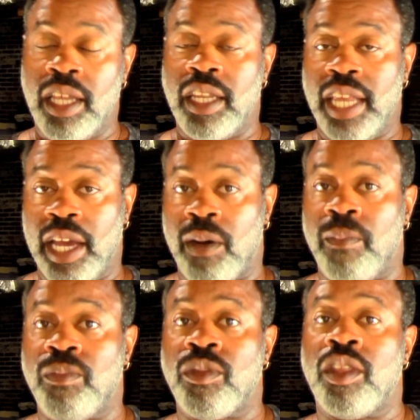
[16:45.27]
Now,
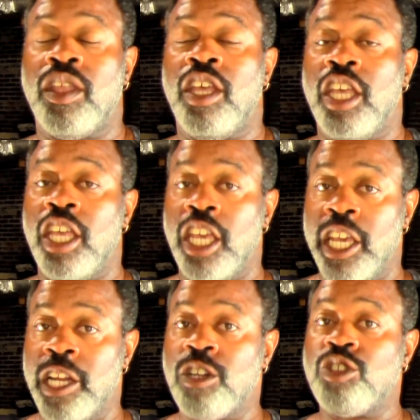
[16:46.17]

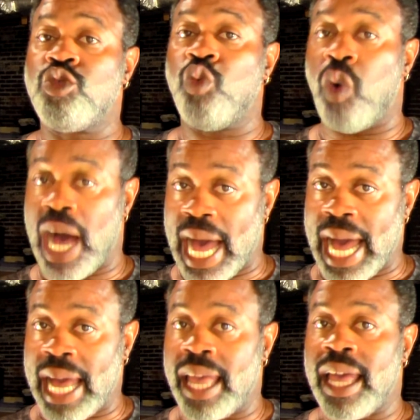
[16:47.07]
here's why